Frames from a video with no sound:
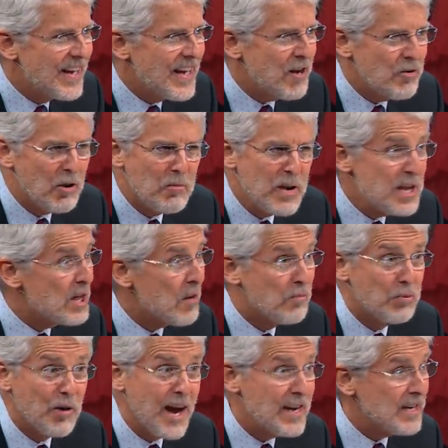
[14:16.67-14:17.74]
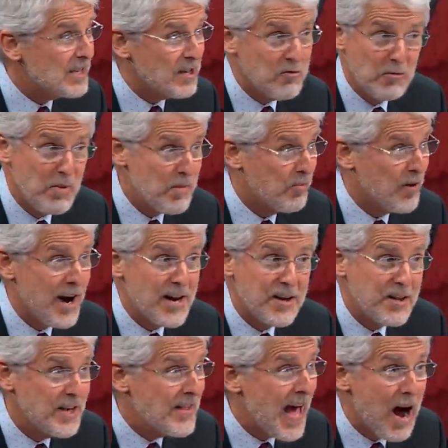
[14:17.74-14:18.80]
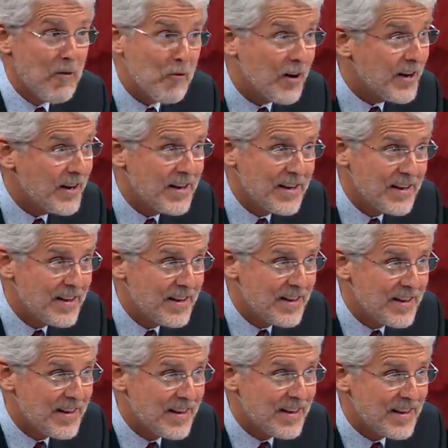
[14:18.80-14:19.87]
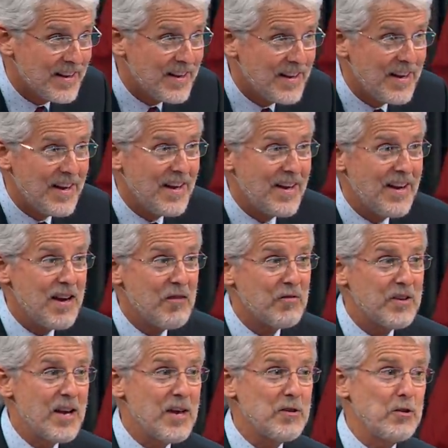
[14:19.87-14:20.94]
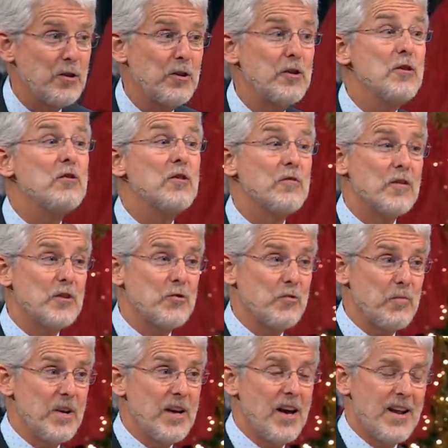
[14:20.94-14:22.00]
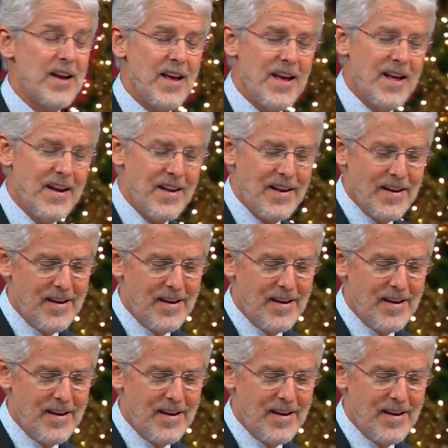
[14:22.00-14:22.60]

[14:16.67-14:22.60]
It will be the brightest. It will be brighter than that one. Every angel in the universe will be on hand.